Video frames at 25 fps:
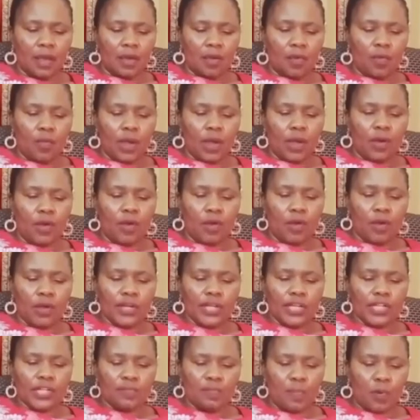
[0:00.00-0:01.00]
where God
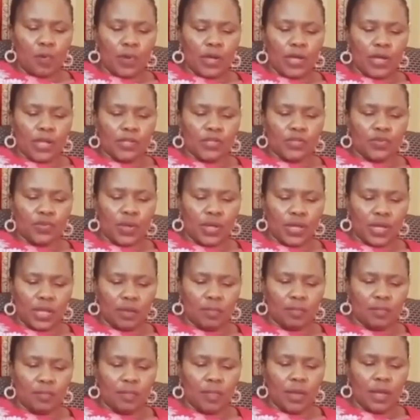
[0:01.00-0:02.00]
had spoken to
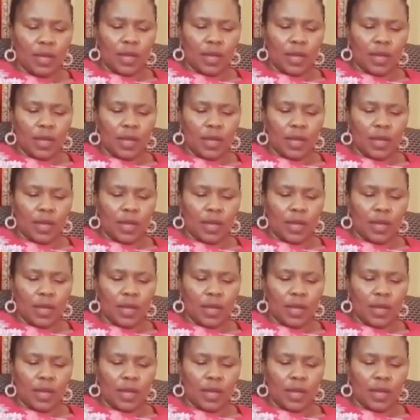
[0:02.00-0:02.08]
him,